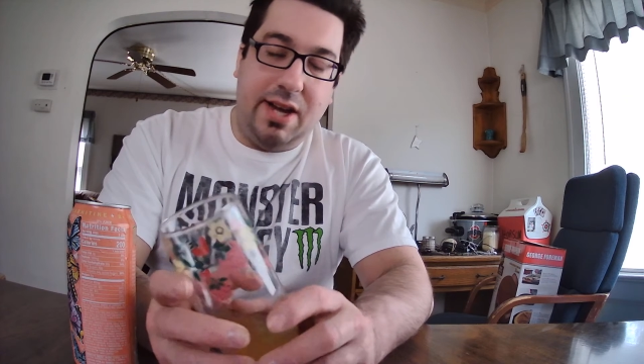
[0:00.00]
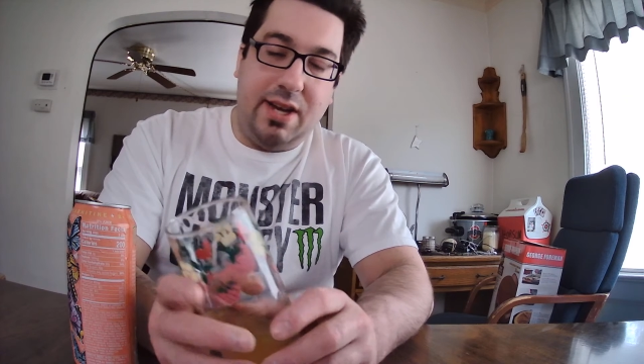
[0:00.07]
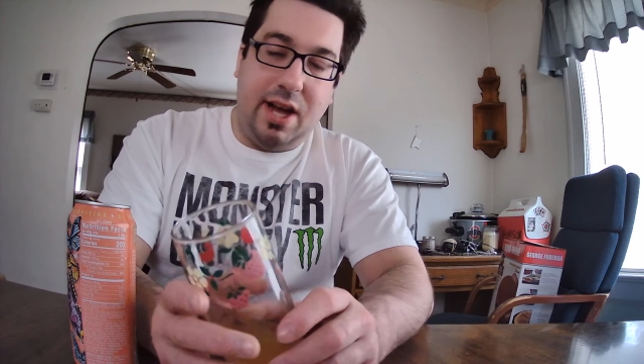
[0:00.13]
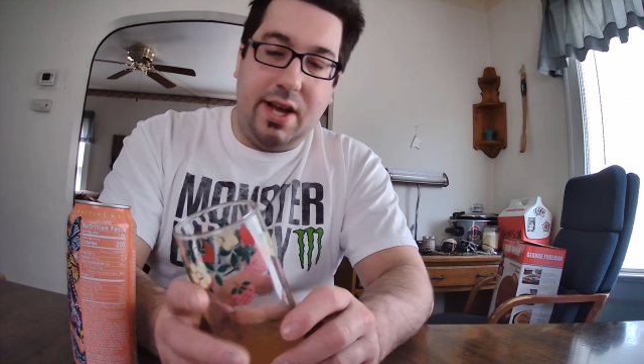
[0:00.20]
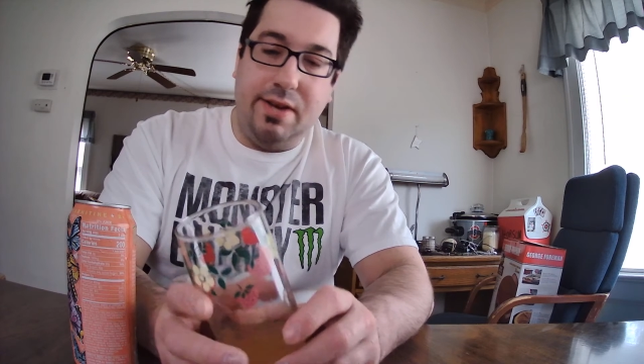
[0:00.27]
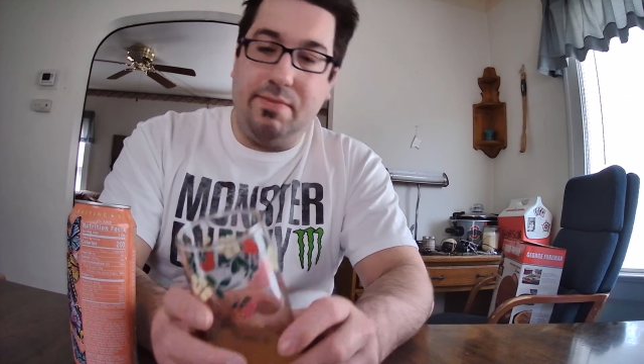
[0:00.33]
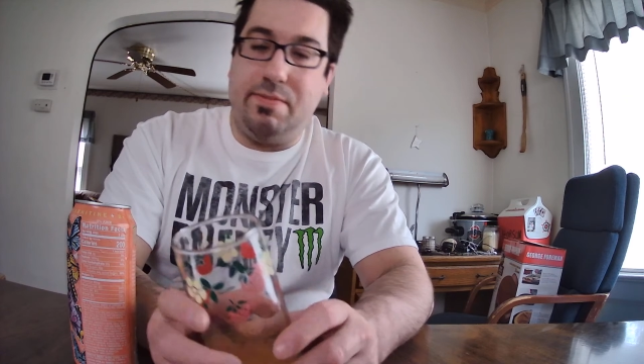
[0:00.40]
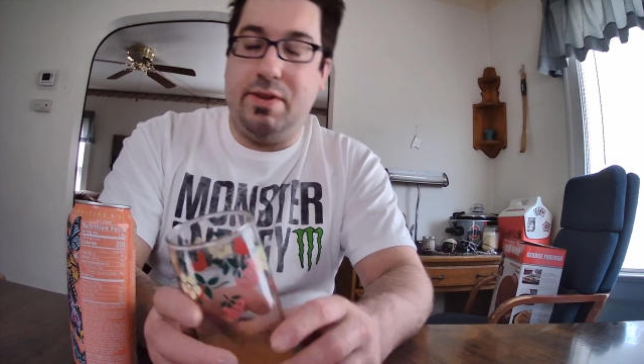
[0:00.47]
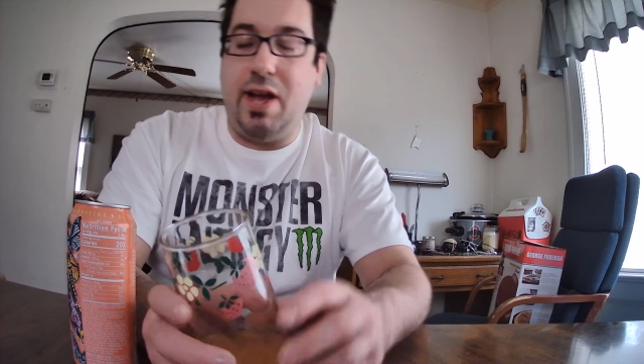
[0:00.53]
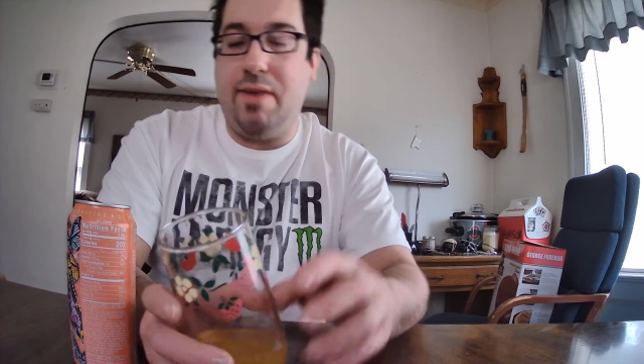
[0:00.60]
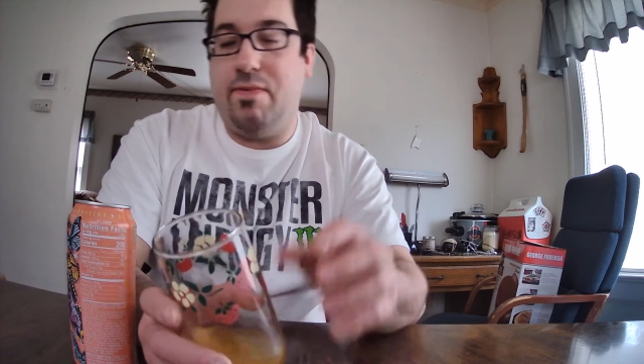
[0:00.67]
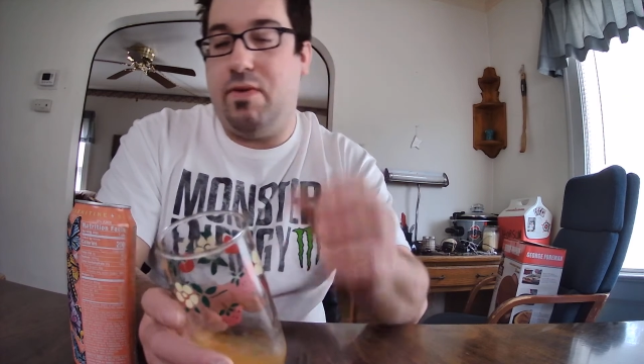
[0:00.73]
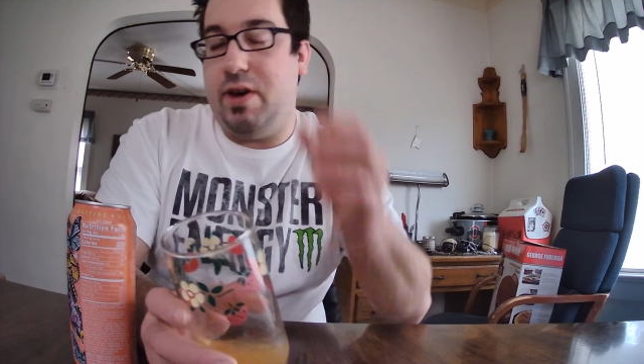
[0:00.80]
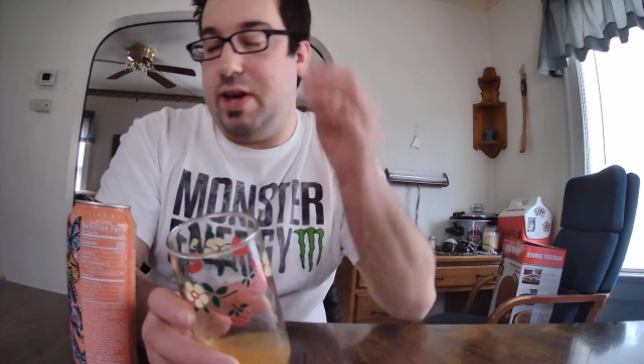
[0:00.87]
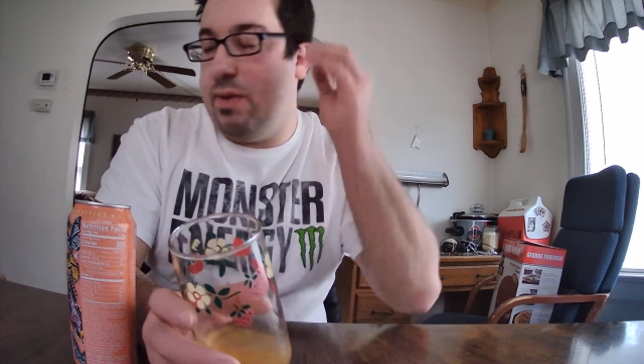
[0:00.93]
I, I
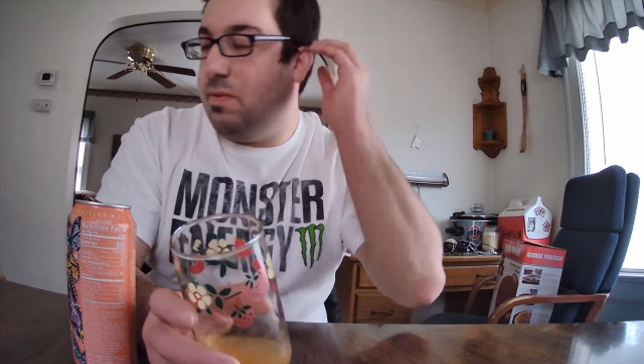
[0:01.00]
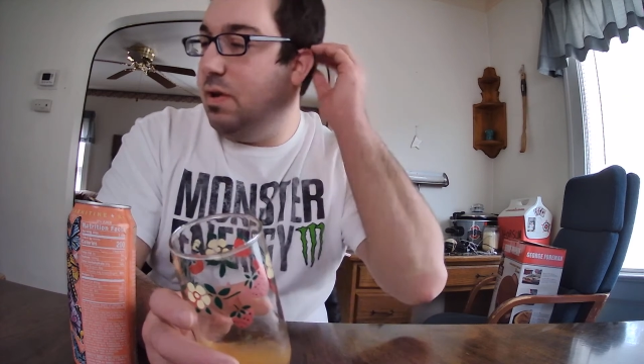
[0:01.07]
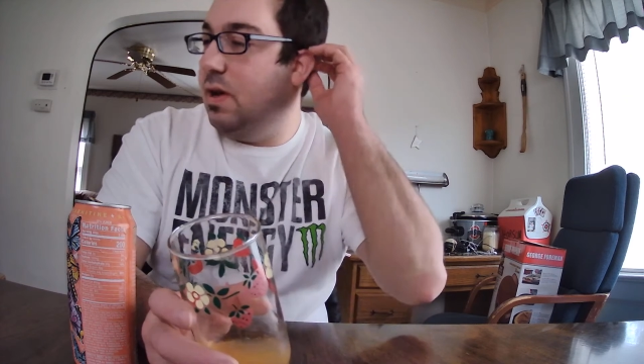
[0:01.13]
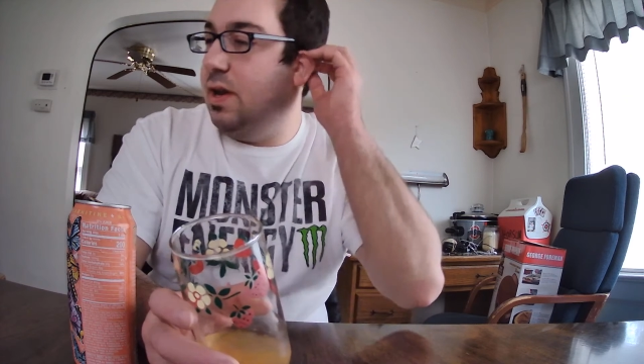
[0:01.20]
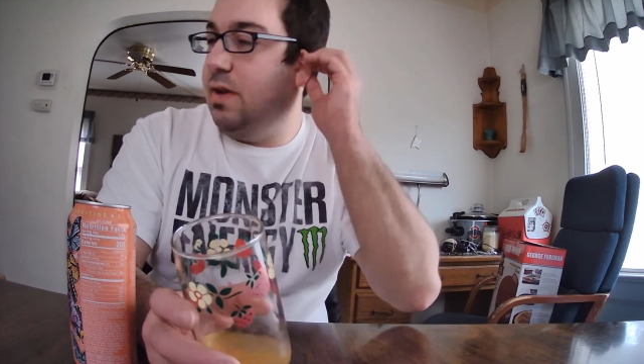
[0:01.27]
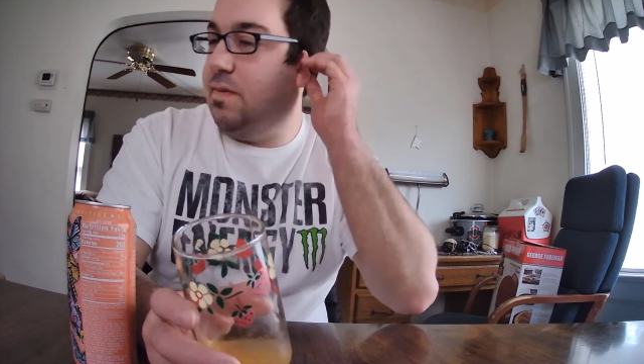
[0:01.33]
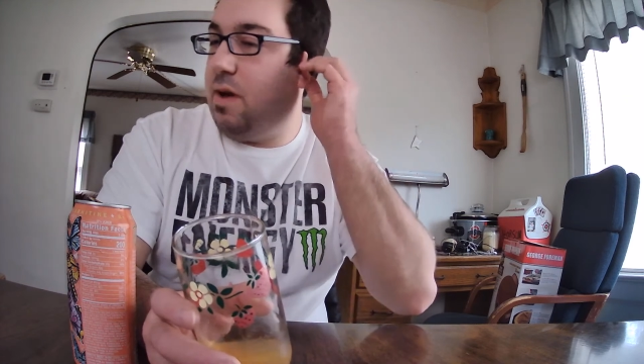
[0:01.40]
definitely would,